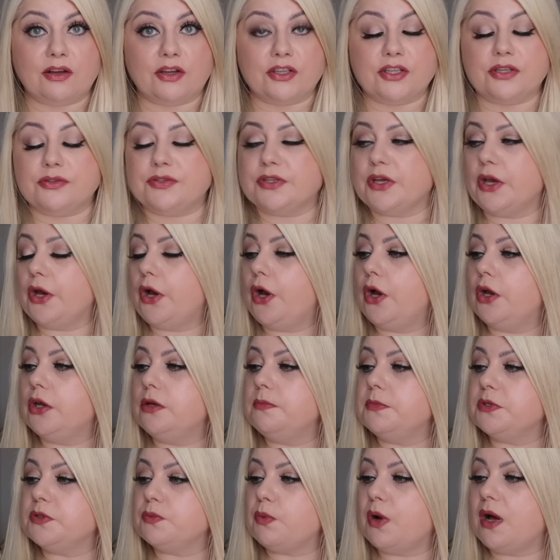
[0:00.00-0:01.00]
I use it at
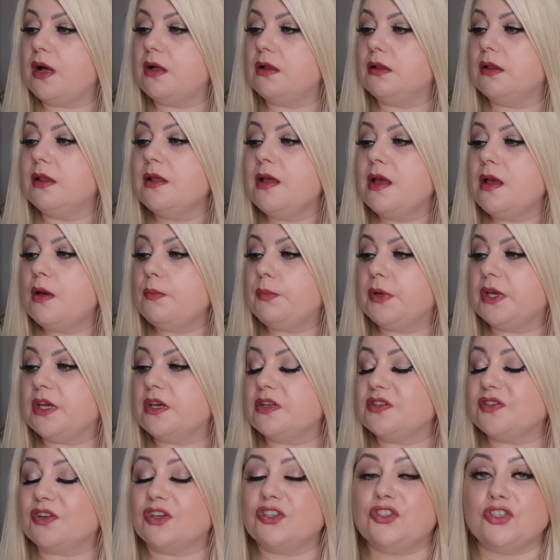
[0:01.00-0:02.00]
home as well,
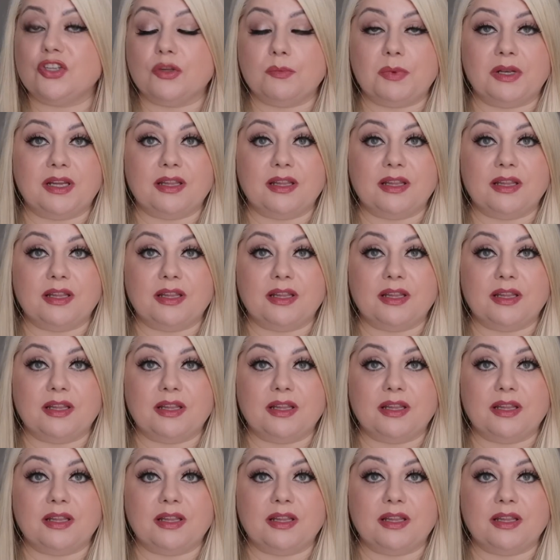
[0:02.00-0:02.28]
because I do